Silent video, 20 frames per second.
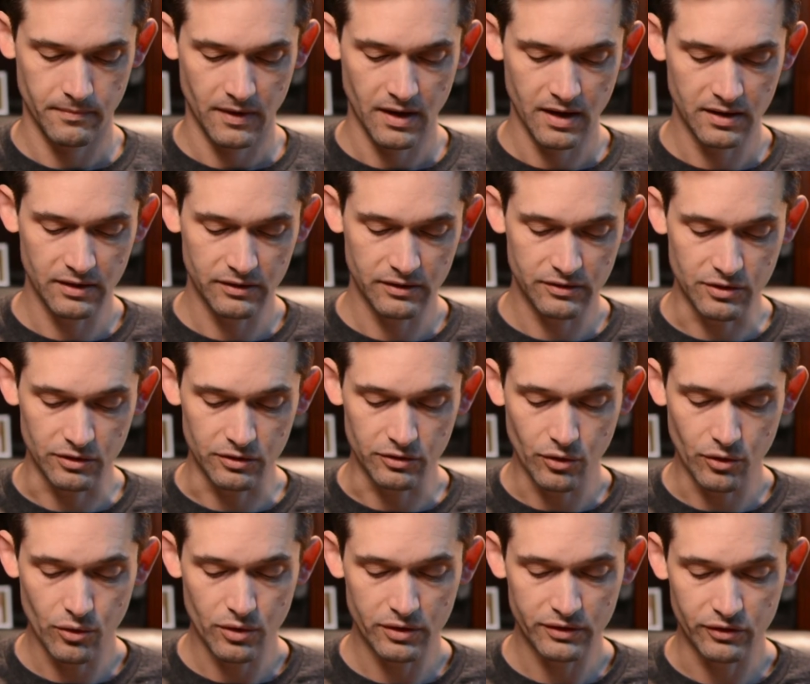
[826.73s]
It is the
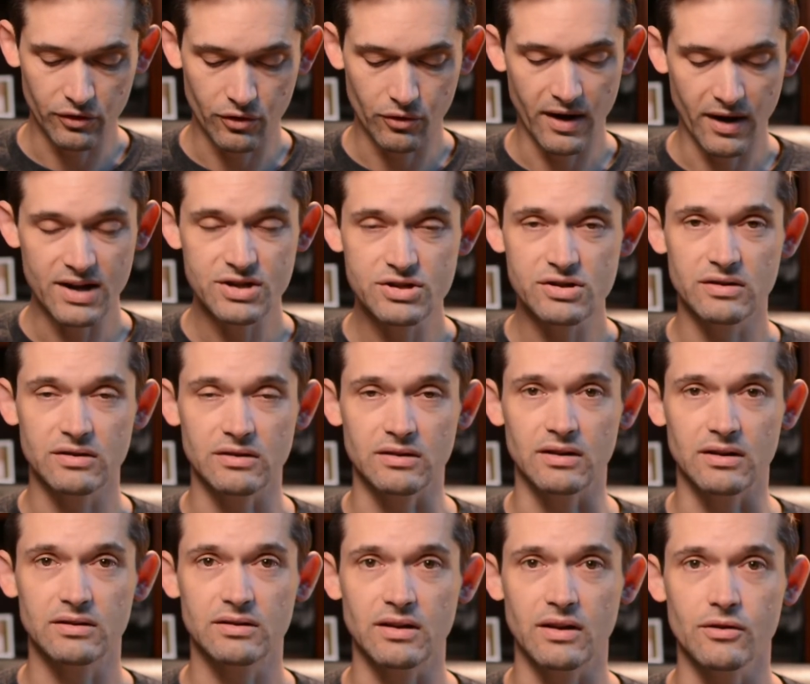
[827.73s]
Lord's
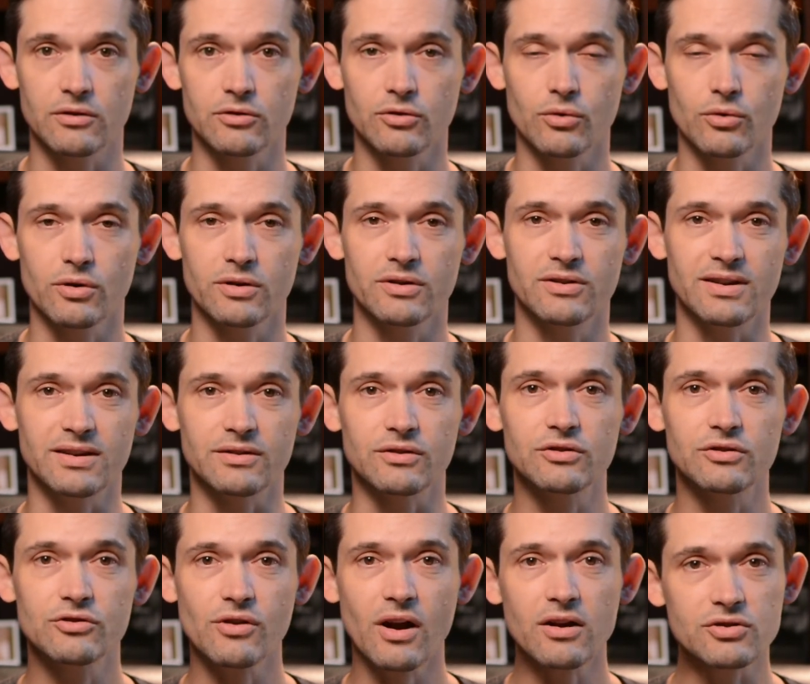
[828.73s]
graciousness and the Lord's
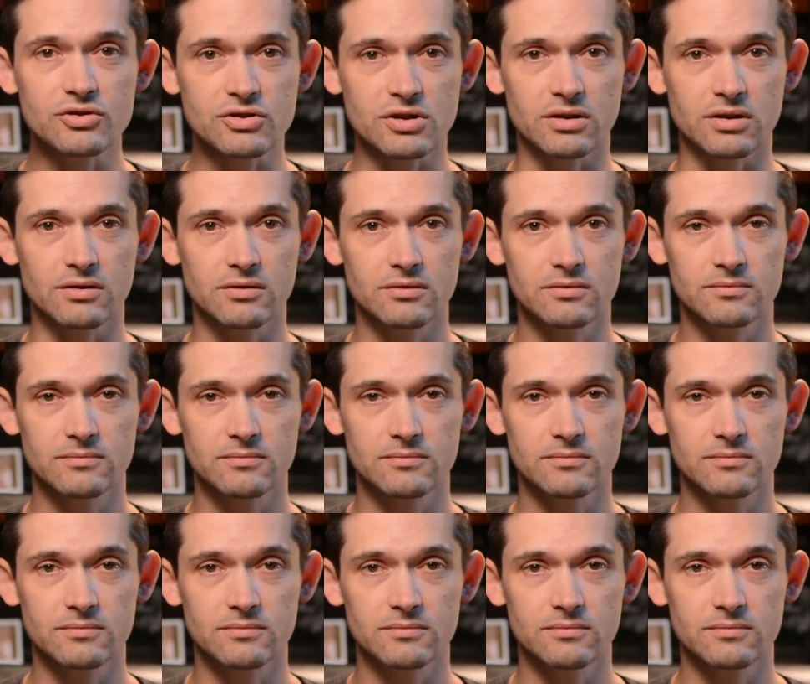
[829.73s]
instruction.